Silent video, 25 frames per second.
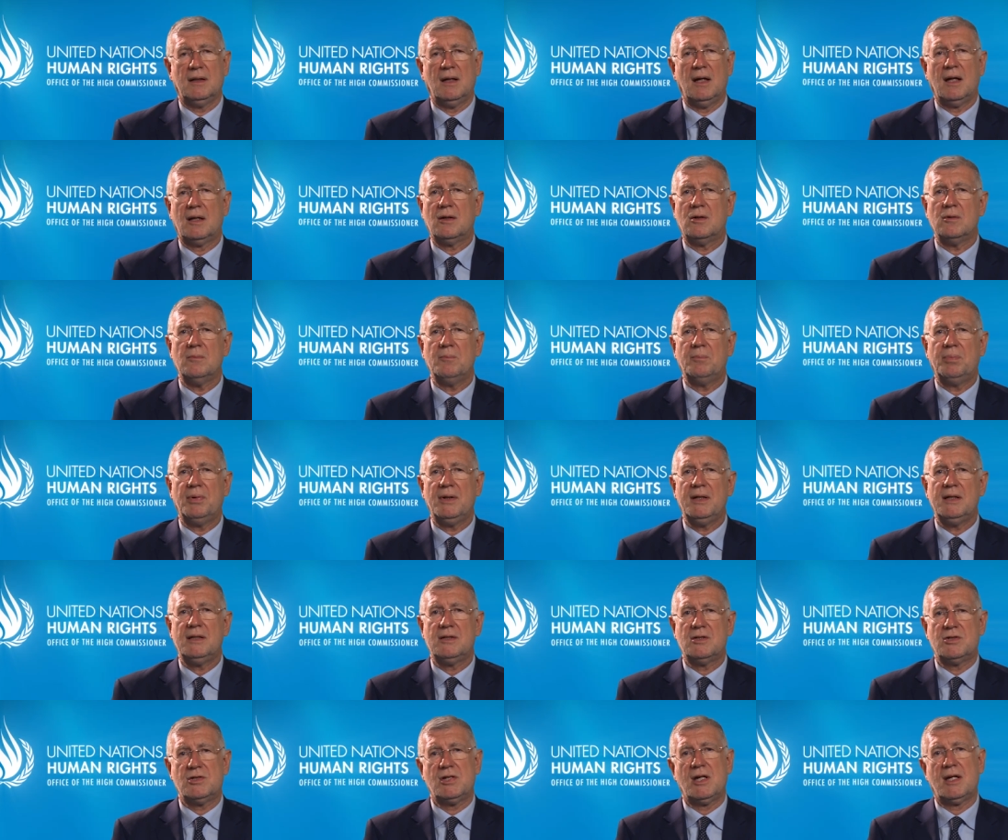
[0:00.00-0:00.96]
a
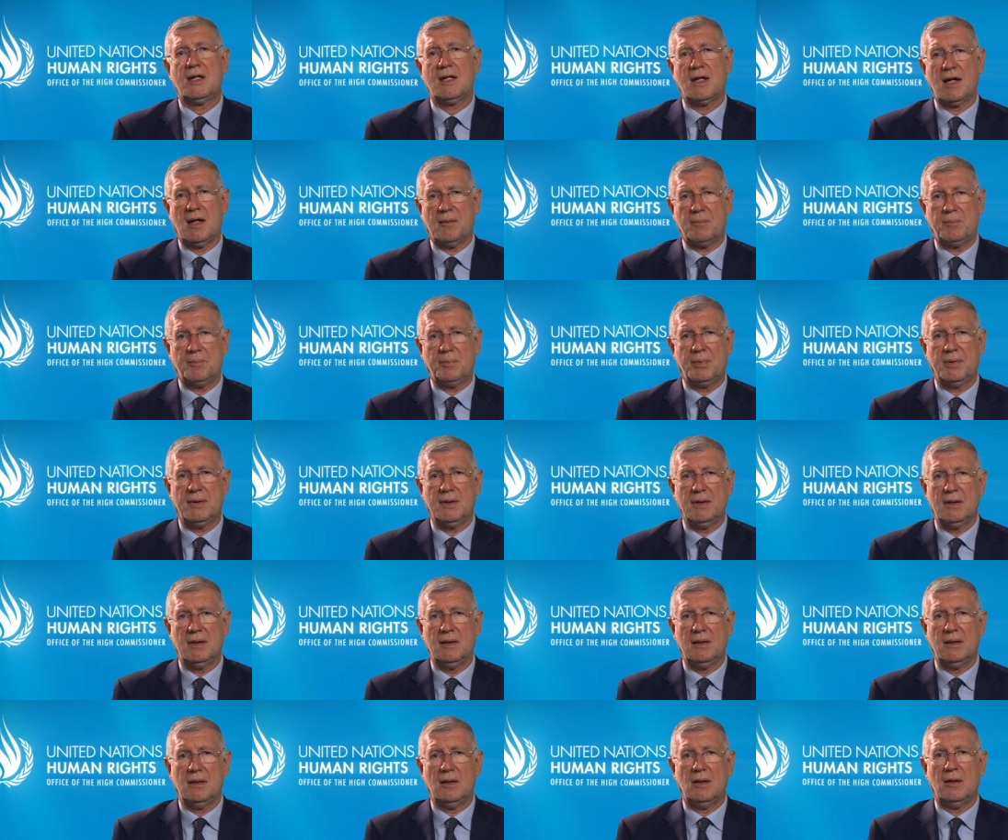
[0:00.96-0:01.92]
complete checkup
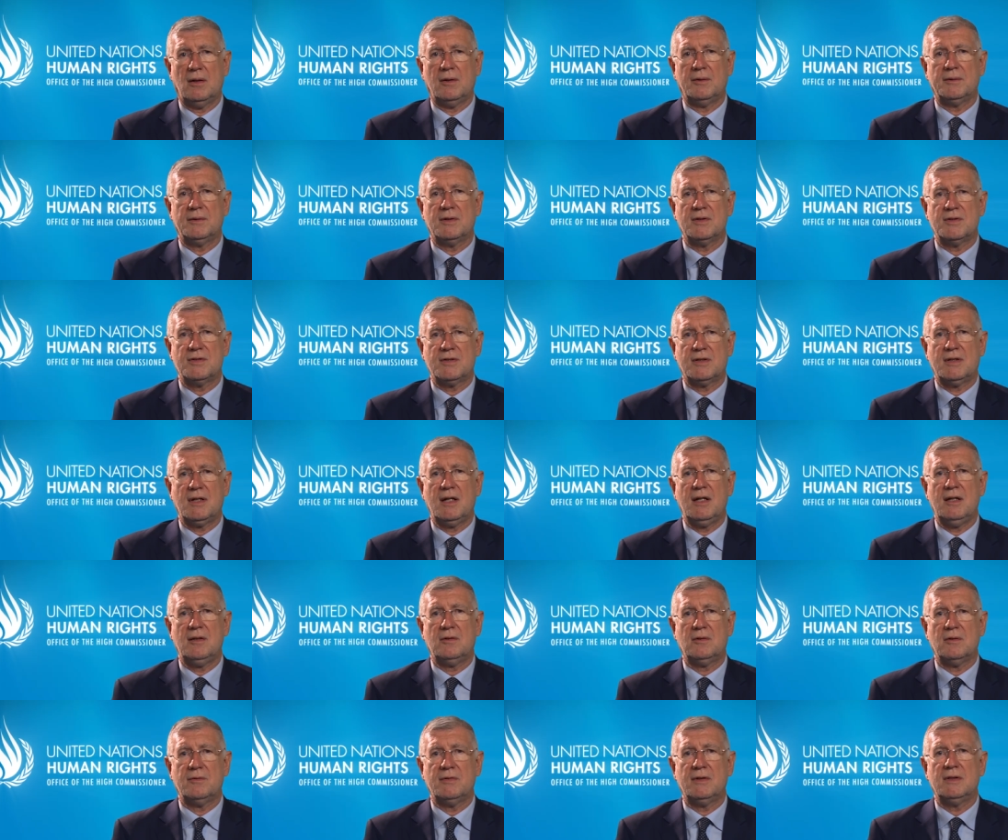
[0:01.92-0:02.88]
on the
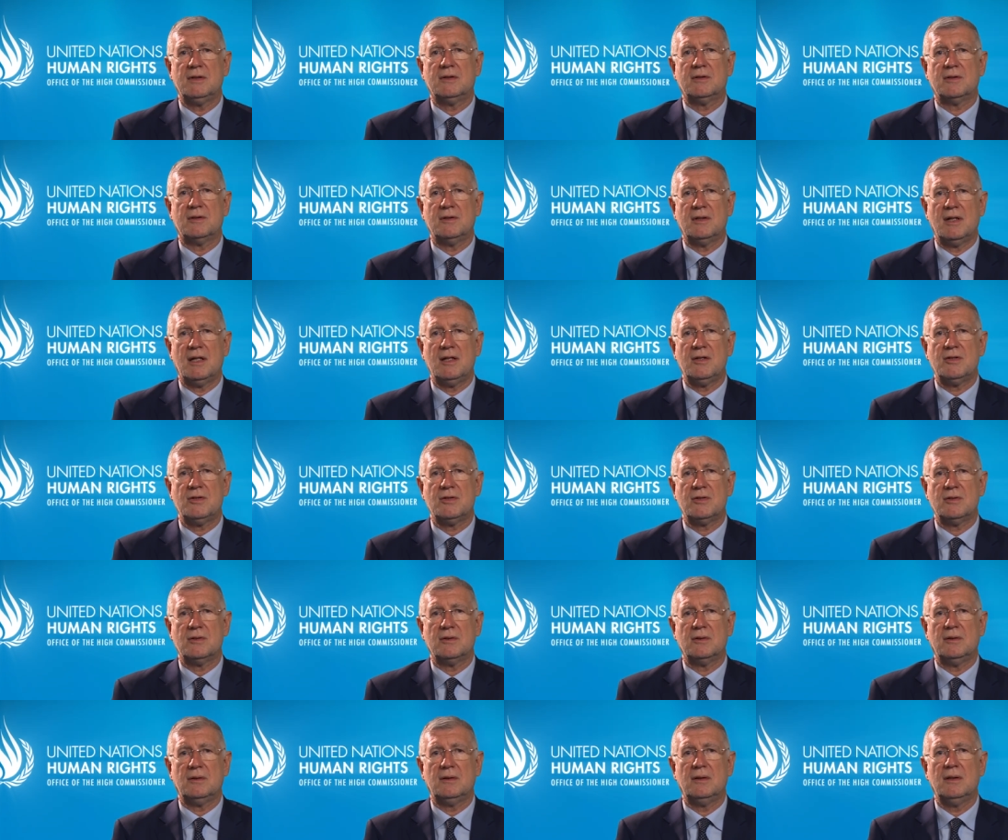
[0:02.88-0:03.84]
state of
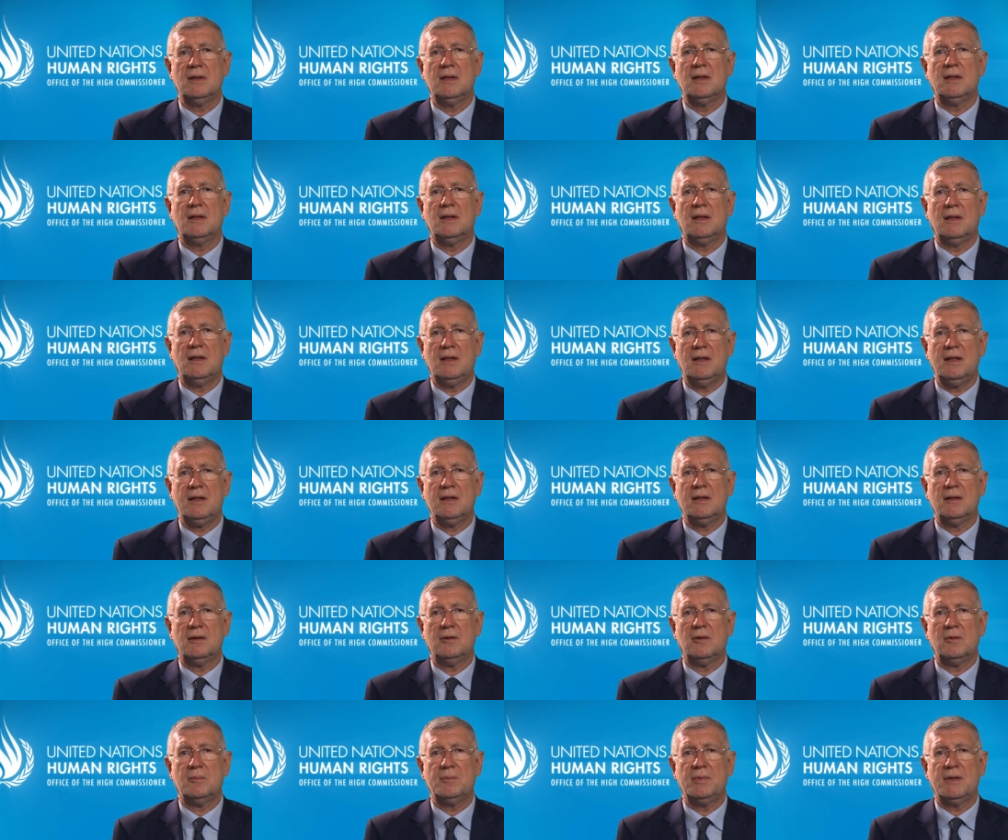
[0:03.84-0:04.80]
international
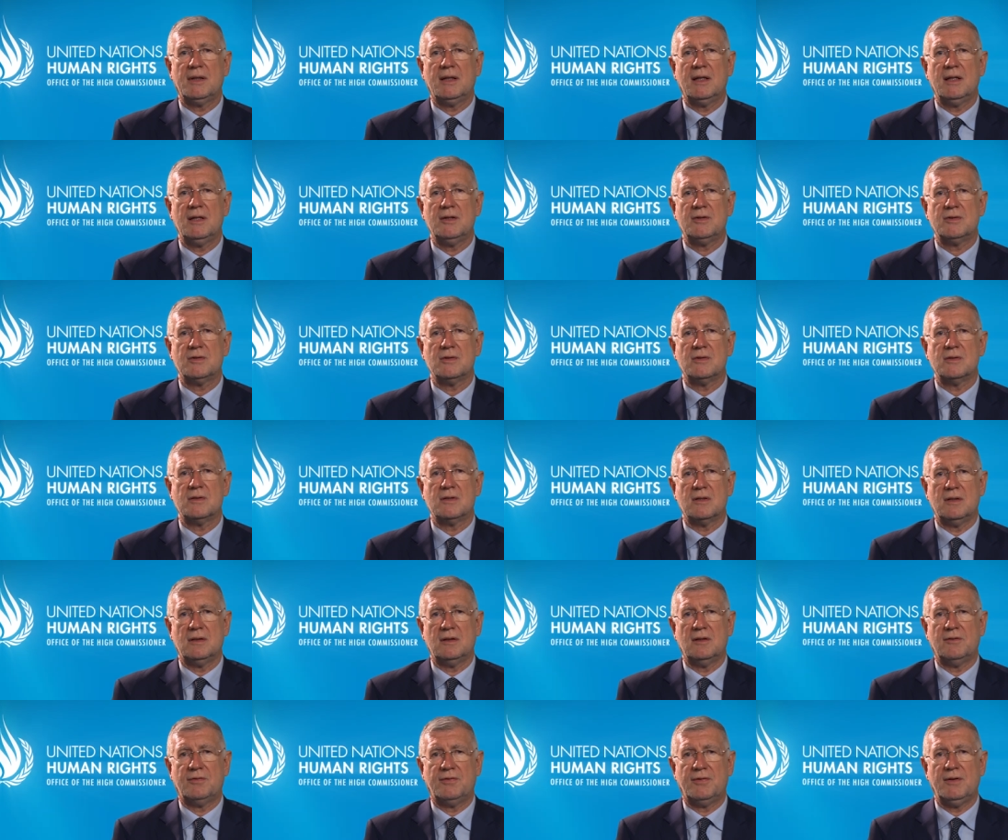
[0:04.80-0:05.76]
legal obligations
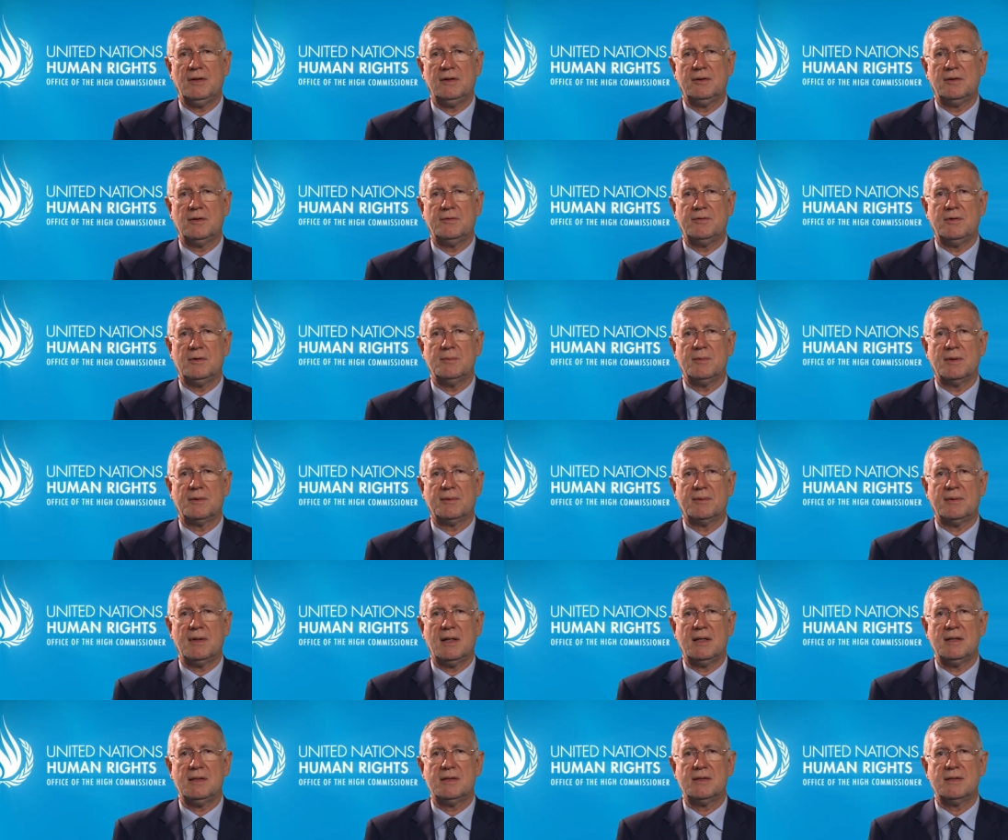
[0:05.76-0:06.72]
in the field of human
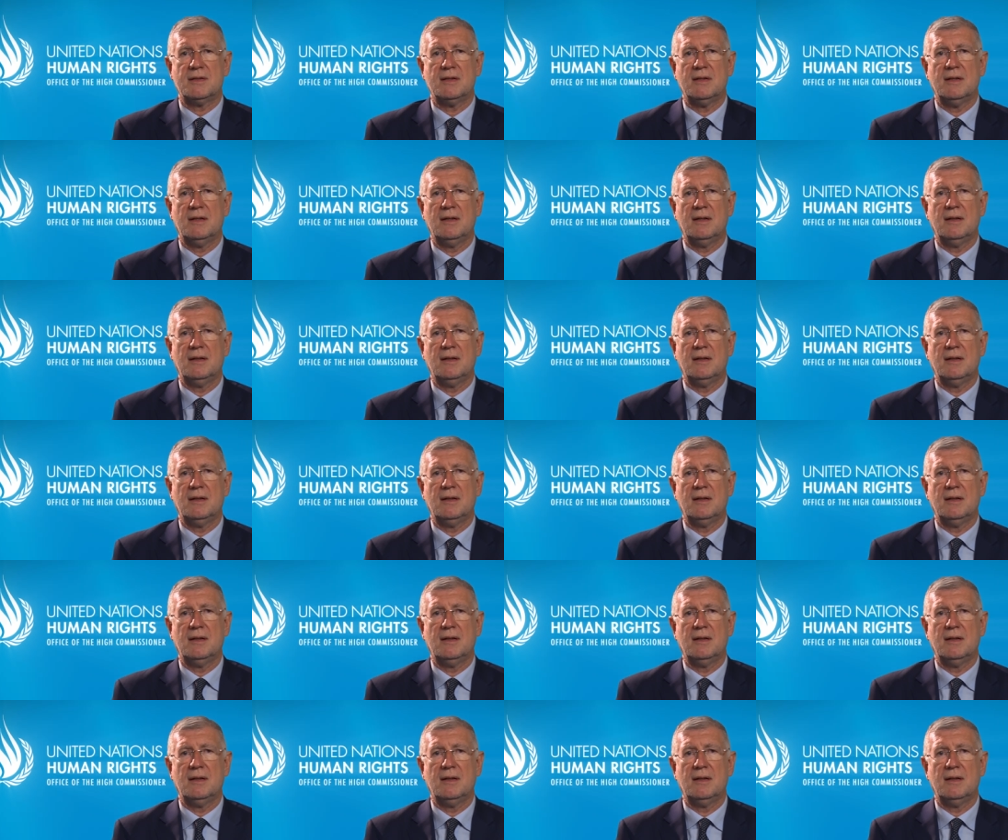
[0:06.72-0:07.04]
rights